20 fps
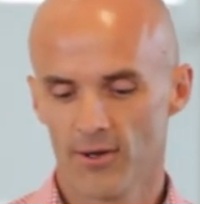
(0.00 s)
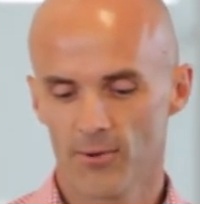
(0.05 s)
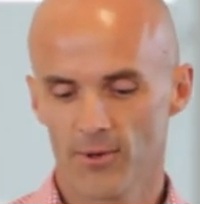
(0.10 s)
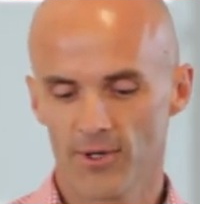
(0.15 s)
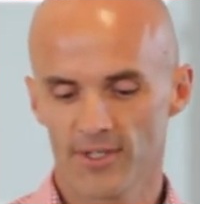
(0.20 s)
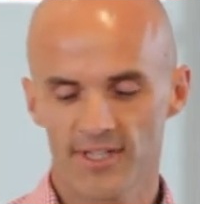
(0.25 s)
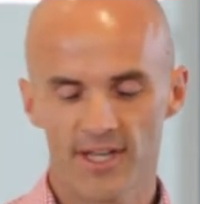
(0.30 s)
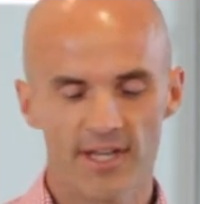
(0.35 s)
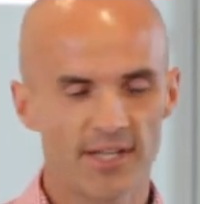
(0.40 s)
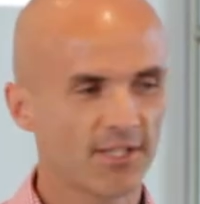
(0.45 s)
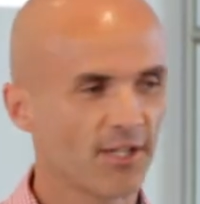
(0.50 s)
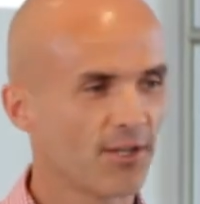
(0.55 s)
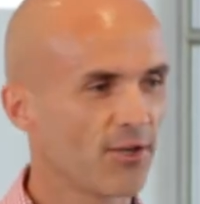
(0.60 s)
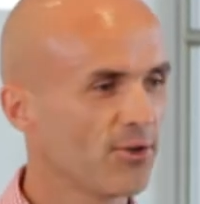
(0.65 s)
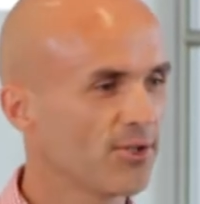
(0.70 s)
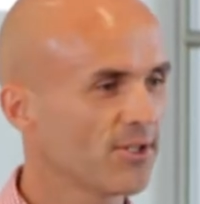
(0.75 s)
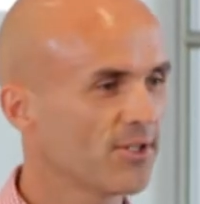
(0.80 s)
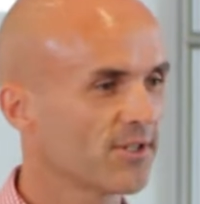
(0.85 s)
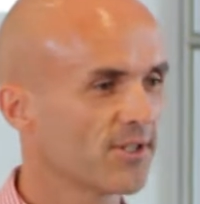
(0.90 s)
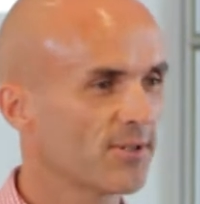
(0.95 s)
Whereas
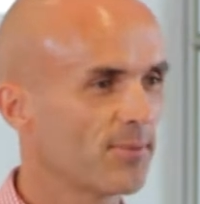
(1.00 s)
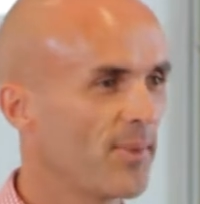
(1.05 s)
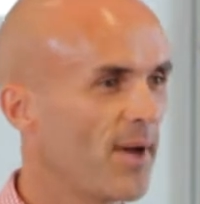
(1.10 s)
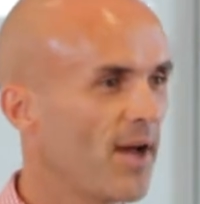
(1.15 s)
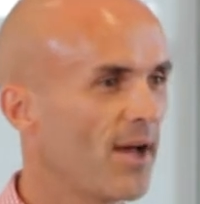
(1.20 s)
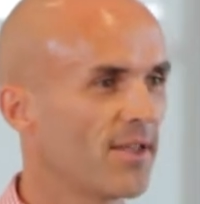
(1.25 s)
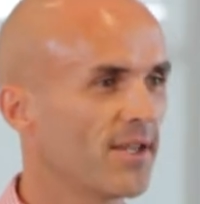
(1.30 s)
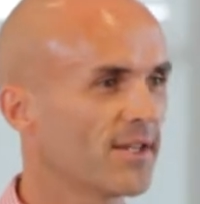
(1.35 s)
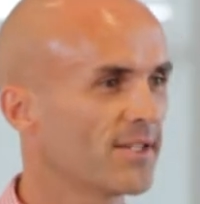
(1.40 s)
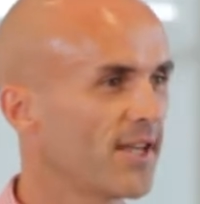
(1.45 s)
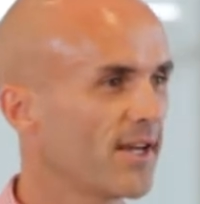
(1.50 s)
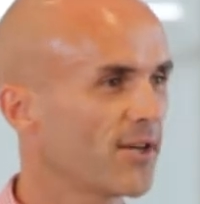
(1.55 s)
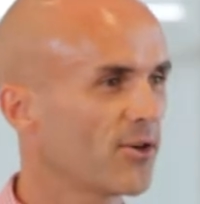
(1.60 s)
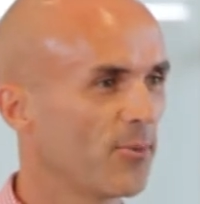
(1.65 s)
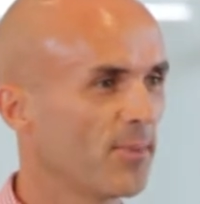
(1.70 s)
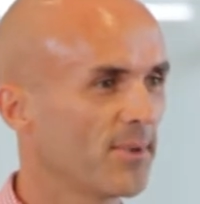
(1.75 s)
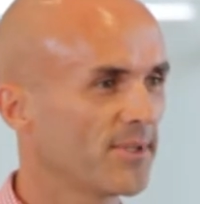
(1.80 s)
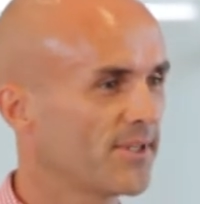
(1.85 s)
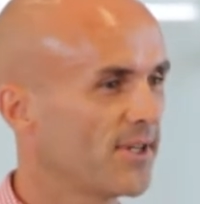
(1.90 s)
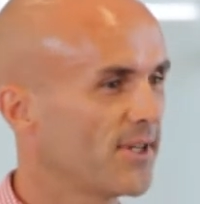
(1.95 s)
execution is about the exact
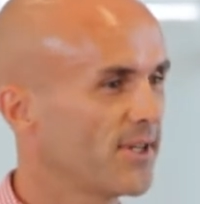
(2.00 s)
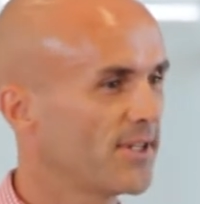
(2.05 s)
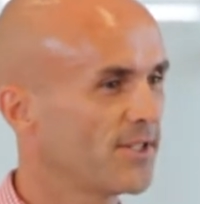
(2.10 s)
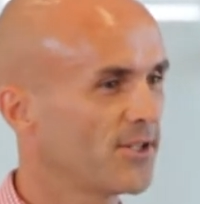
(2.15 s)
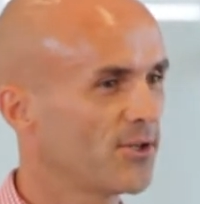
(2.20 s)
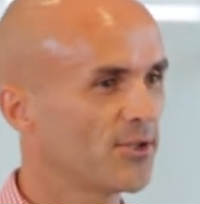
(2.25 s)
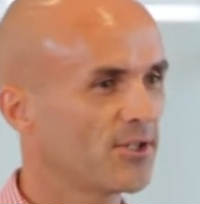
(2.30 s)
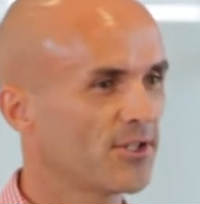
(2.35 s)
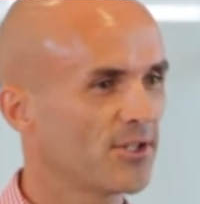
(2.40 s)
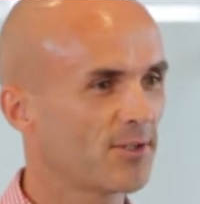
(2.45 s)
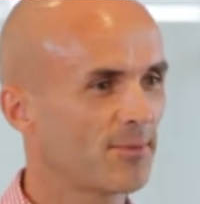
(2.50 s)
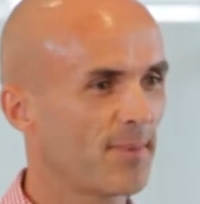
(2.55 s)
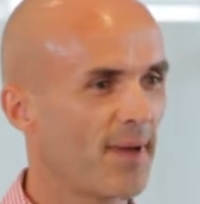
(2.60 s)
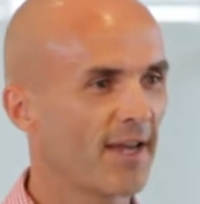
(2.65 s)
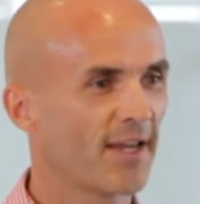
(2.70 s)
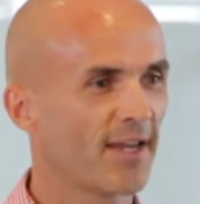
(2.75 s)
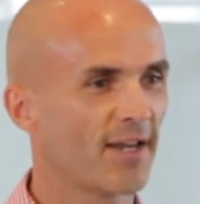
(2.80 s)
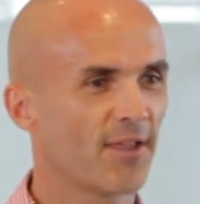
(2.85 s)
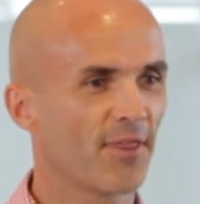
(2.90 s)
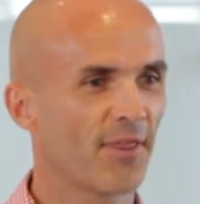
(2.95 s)
opposite. Execution is
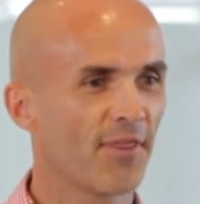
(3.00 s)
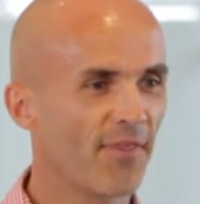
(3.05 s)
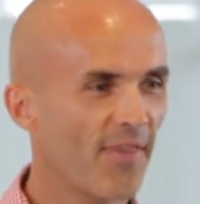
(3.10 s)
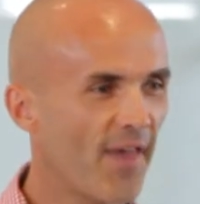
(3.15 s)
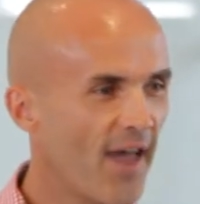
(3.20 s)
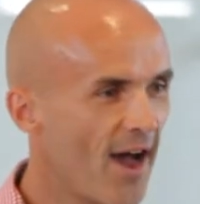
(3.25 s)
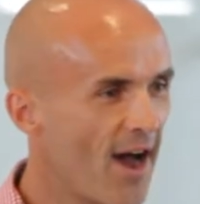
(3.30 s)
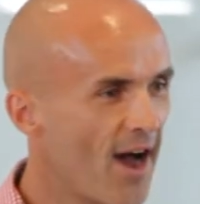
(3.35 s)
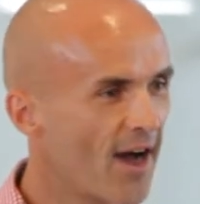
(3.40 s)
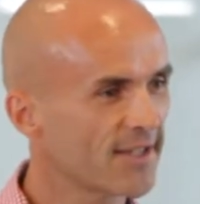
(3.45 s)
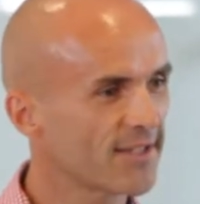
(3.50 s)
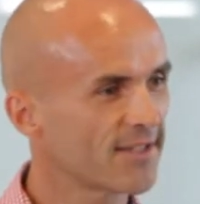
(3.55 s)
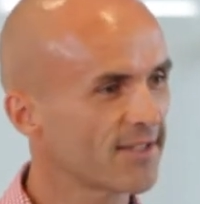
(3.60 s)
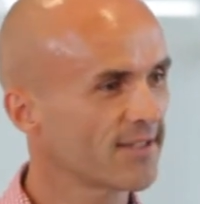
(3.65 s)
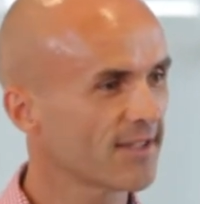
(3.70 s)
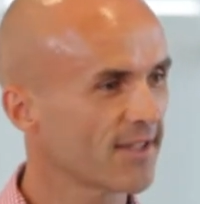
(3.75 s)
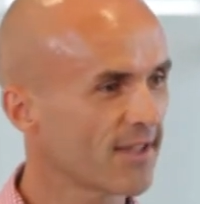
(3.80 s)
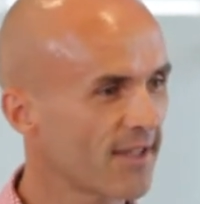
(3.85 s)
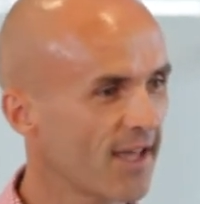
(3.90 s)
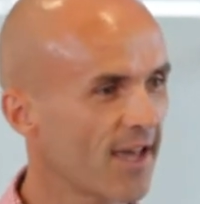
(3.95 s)
about getting
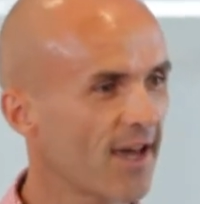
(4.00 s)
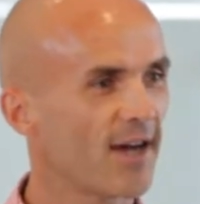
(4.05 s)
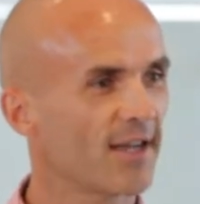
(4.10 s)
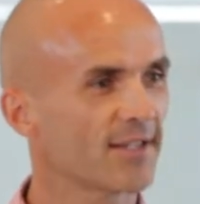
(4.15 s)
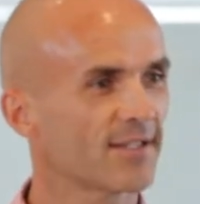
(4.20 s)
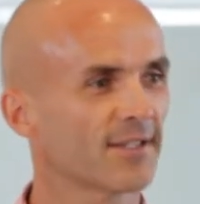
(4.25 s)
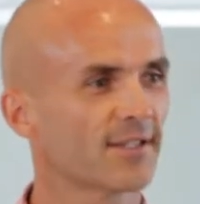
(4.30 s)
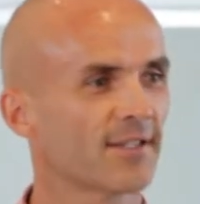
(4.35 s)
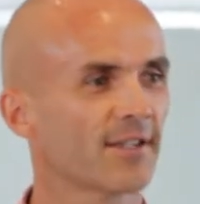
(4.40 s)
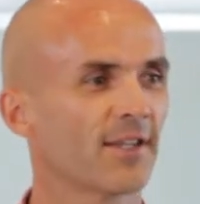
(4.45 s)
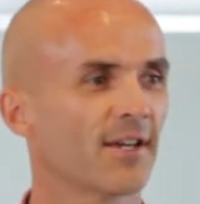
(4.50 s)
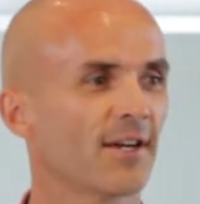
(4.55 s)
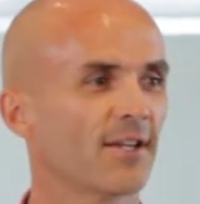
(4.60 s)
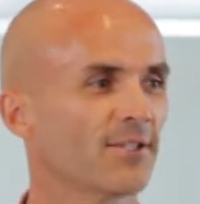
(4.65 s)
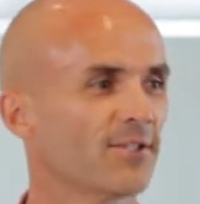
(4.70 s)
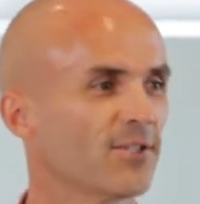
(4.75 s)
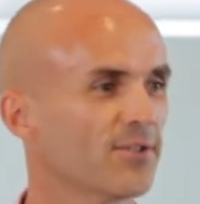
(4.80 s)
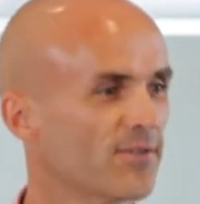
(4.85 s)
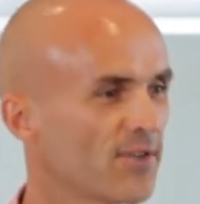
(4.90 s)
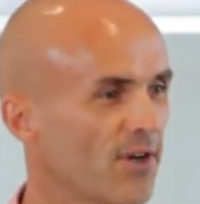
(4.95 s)
thousands and thousands and
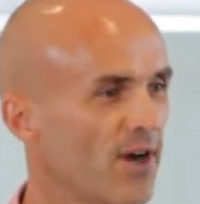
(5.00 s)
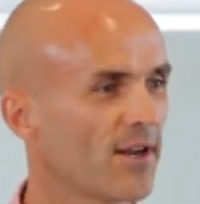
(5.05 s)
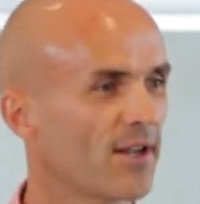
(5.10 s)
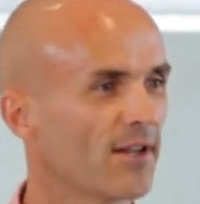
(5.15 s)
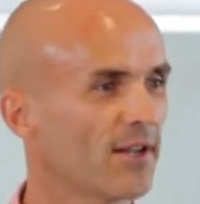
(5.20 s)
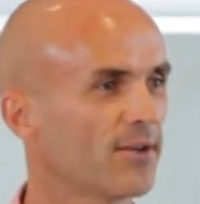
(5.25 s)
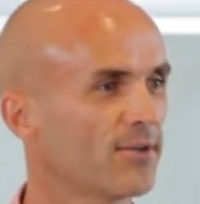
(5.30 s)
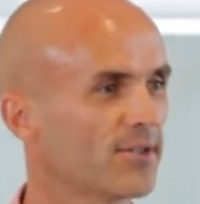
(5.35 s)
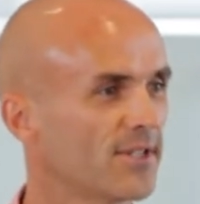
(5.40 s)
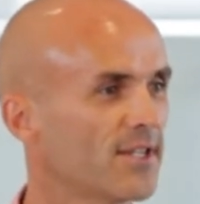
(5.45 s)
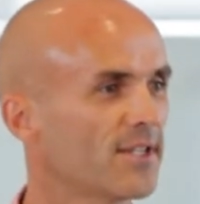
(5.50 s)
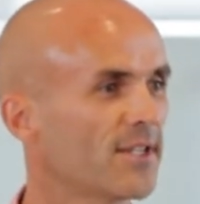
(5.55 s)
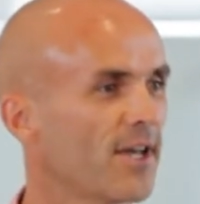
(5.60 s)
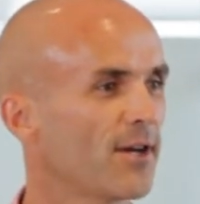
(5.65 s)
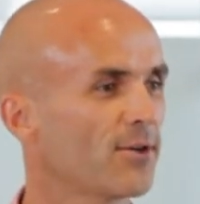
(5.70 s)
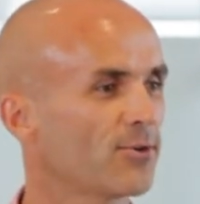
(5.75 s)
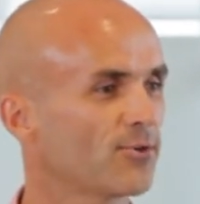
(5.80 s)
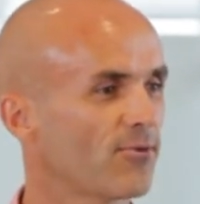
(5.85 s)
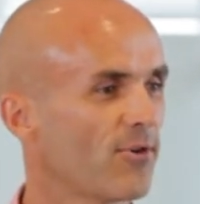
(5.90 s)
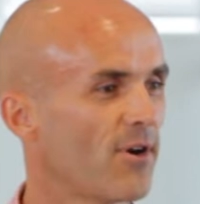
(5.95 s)
thousands of tiny little
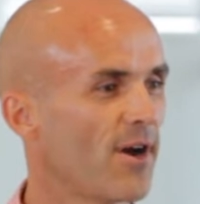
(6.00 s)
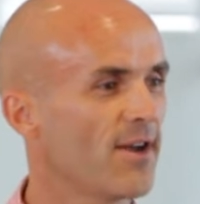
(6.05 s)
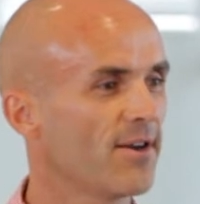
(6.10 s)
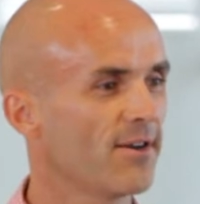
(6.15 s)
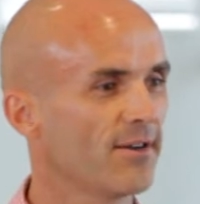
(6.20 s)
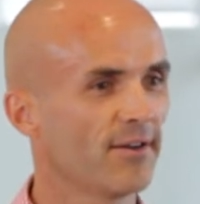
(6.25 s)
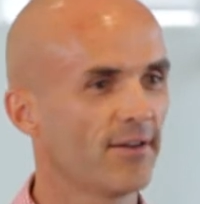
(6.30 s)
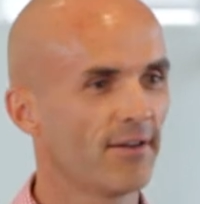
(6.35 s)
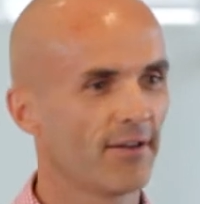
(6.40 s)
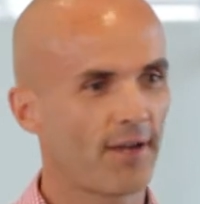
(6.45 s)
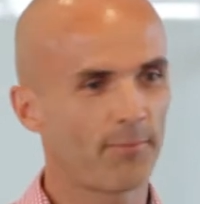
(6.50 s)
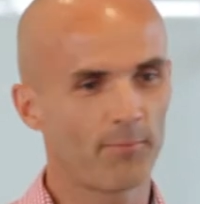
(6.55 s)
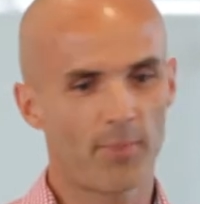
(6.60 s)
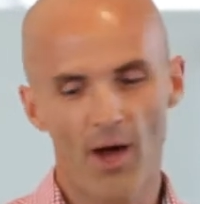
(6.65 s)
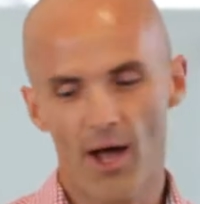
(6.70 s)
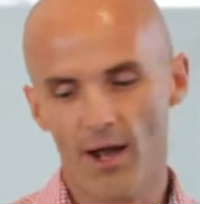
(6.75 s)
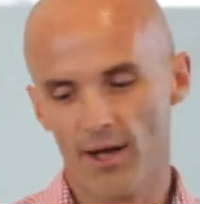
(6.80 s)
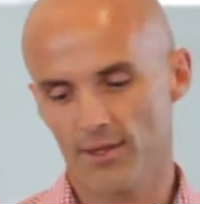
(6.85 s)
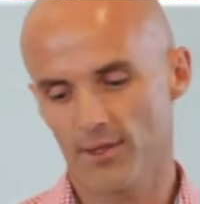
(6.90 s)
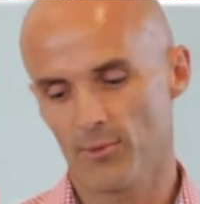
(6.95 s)
details right and
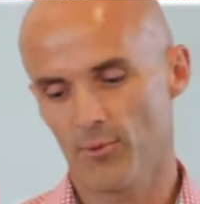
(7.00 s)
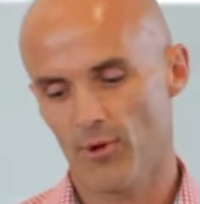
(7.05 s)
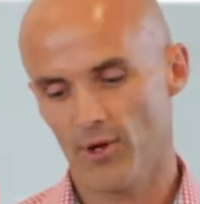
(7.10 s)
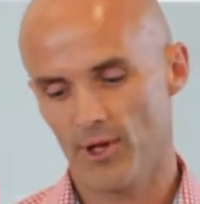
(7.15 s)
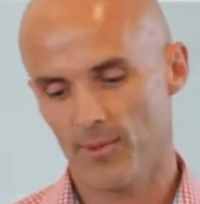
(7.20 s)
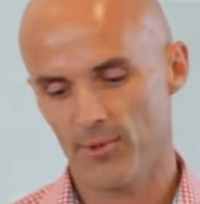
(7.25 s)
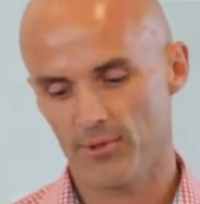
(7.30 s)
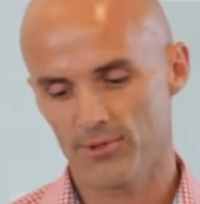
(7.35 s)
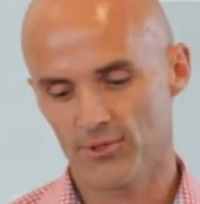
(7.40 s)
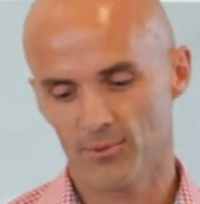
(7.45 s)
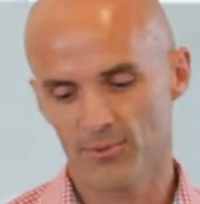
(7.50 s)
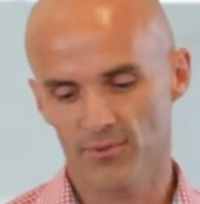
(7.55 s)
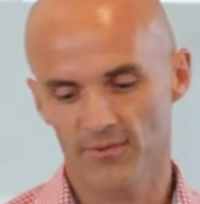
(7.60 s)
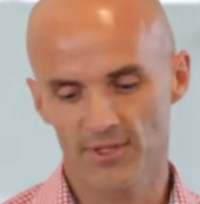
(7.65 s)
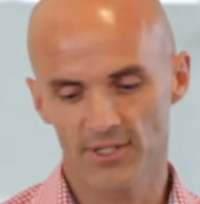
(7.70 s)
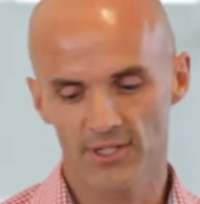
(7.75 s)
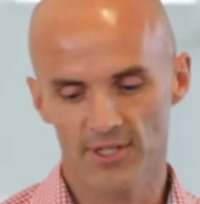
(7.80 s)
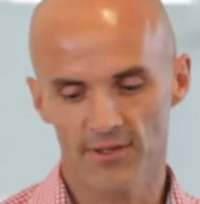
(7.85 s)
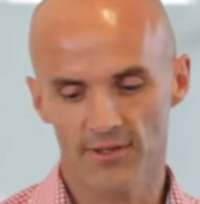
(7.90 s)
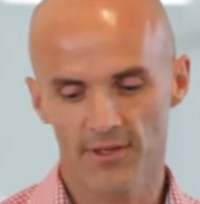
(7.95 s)
piling them all up on top of
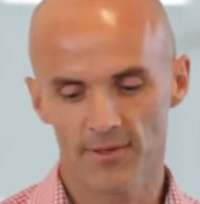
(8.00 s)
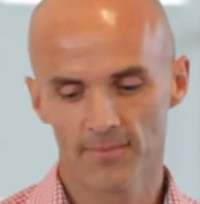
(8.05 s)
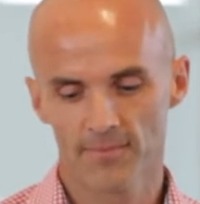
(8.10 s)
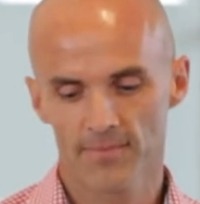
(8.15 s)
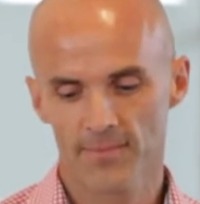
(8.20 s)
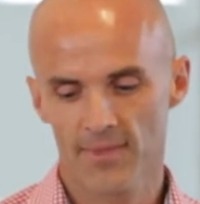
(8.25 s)
each other.